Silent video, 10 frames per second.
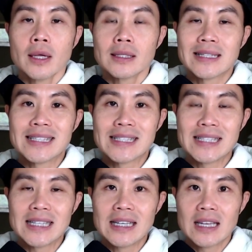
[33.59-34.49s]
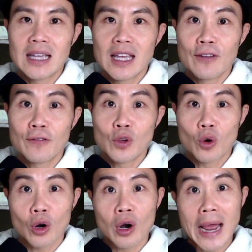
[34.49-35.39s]
to see if you
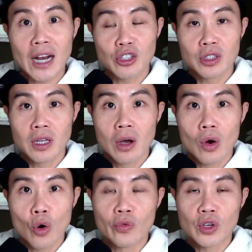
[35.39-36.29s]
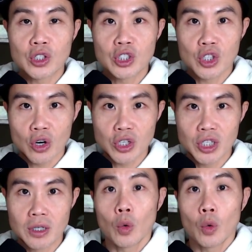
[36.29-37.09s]
are actually overcharging.